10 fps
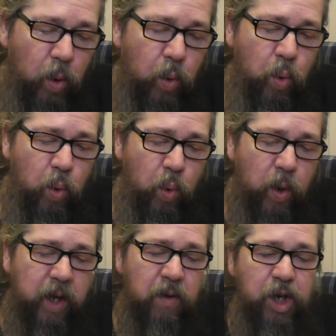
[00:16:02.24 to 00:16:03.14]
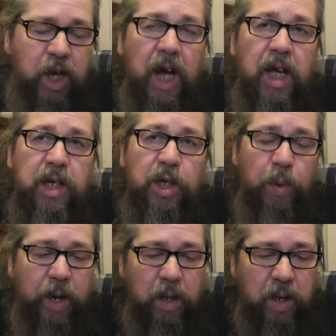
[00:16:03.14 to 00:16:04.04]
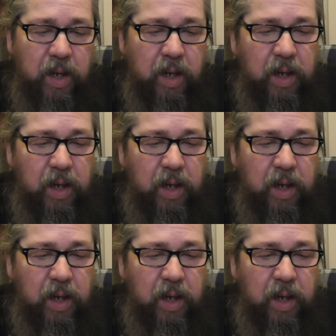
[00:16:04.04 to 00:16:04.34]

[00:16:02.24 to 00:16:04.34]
Ooh, it gives you gas as well.